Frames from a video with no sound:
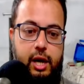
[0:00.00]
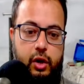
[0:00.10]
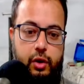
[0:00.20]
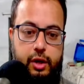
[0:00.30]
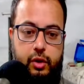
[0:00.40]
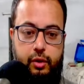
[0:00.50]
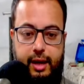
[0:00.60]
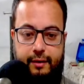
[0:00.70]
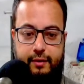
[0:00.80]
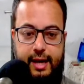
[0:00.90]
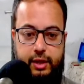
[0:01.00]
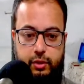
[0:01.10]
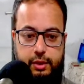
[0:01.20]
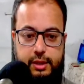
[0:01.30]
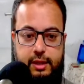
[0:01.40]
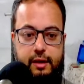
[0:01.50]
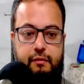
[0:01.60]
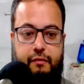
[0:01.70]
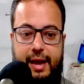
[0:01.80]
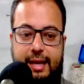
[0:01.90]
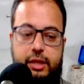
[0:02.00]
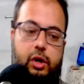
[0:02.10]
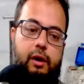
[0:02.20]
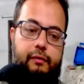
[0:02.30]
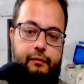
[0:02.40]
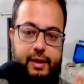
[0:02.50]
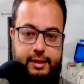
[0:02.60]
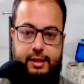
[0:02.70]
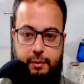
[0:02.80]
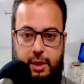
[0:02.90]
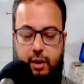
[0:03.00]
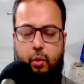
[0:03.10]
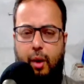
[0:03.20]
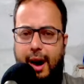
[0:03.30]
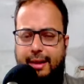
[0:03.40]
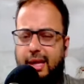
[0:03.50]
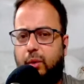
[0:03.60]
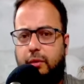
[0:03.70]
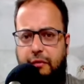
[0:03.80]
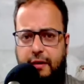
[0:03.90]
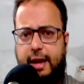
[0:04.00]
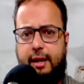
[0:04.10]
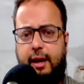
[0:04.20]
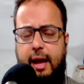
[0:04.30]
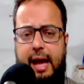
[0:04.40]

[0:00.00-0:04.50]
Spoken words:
quote unquote, heavy casualties in failed offensive. Now, why they will fail?